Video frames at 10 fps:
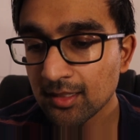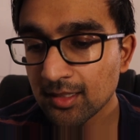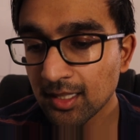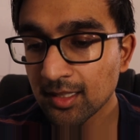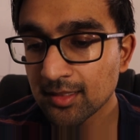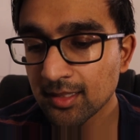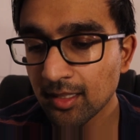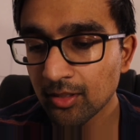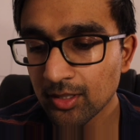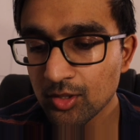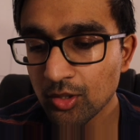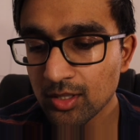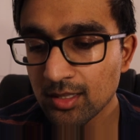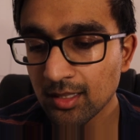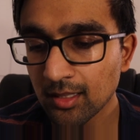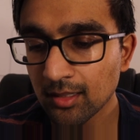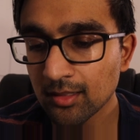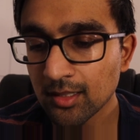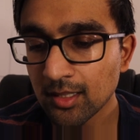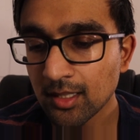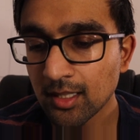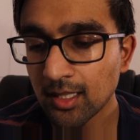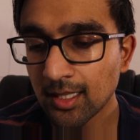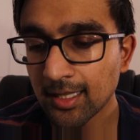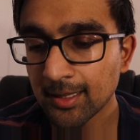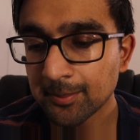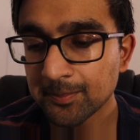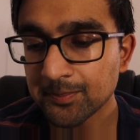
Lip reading: things that are interesting. I